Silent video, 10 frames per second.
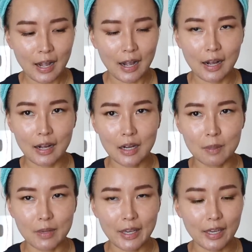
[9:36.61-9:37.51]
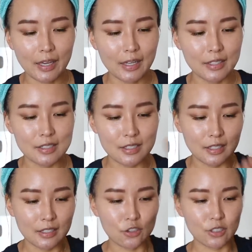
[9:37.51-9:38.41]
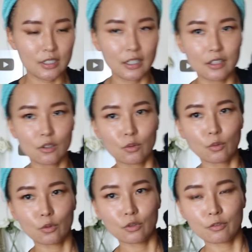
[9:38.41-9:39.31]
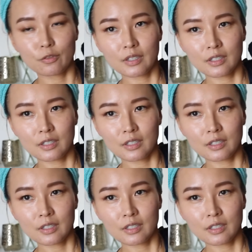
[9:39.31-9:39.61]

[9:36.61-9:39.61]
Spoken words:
And it just got all of,